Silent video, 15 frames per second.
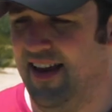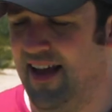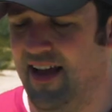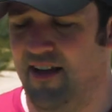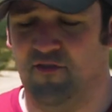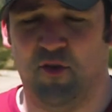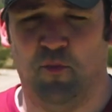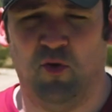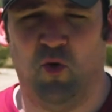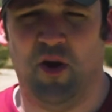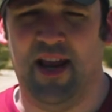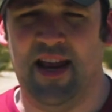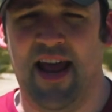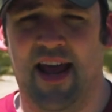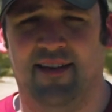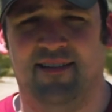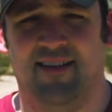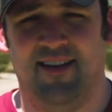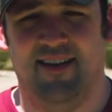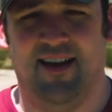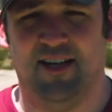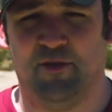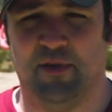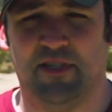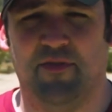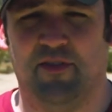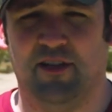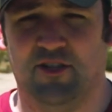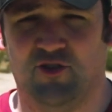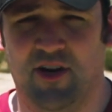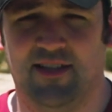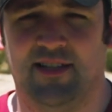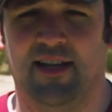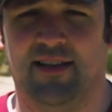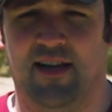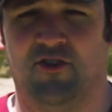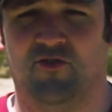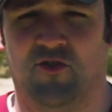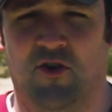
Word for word: that have deploy a net uh, specifically to try to take down